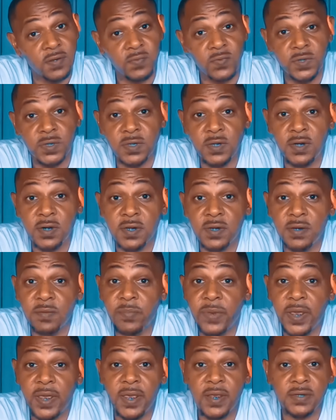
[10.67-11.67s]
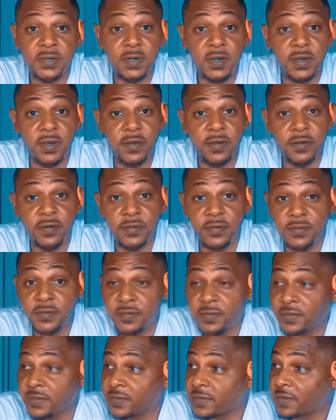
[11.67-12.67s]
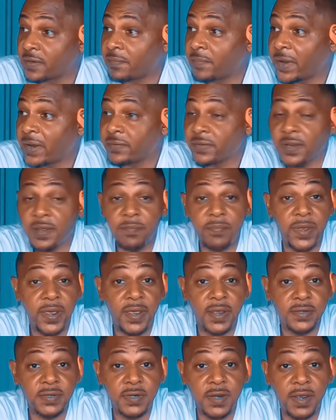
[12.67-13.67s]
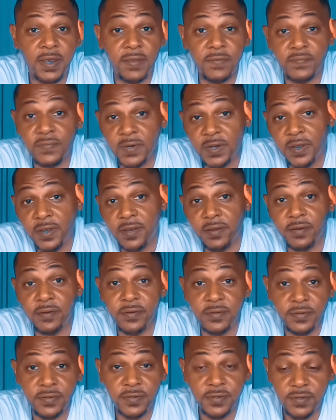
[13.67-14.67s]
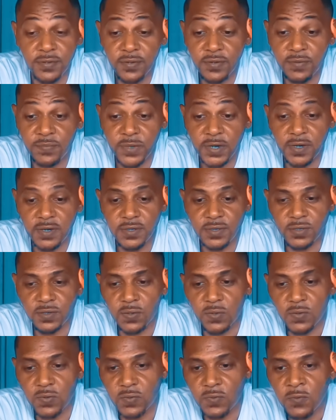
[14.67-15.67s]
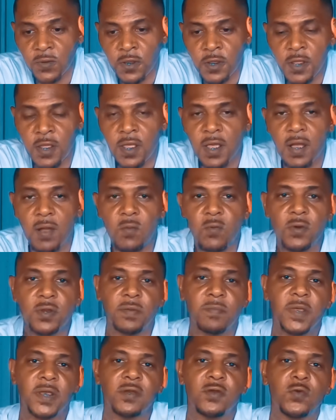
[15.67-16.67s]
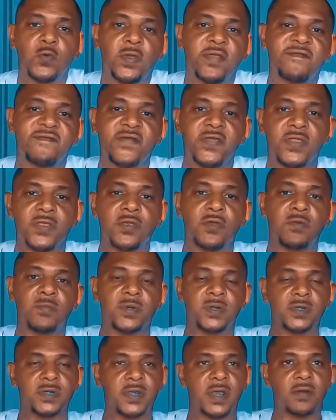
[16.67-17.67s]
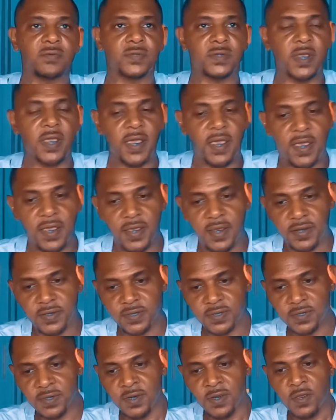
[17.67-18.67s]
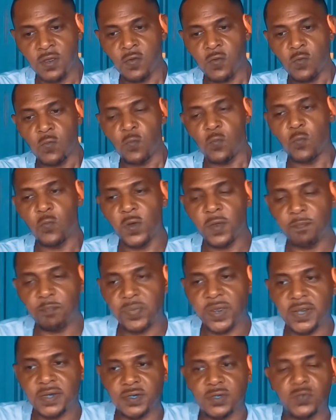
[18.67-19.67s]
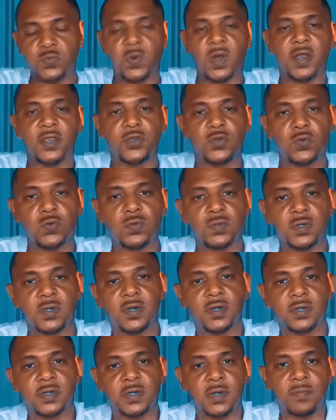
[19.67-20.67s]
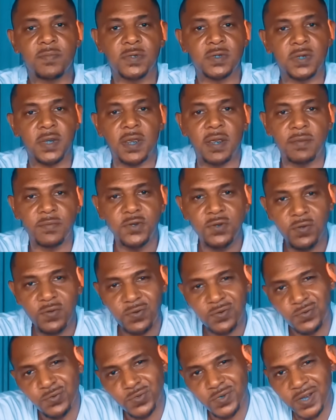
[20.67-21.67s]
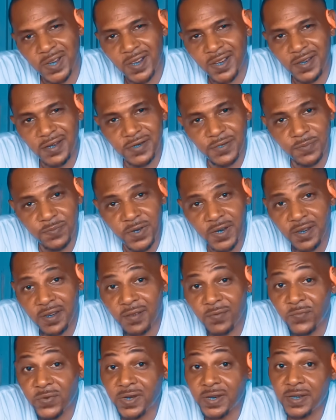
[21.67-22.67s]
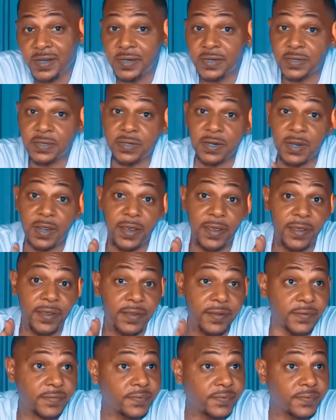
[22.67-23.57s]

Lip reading: we stuck in the bass layer, about that bass life layer, you know what I mean? So I wanted to make a quick video because I was asked, what baits do I use in the summertime? You know those days, man, when it's like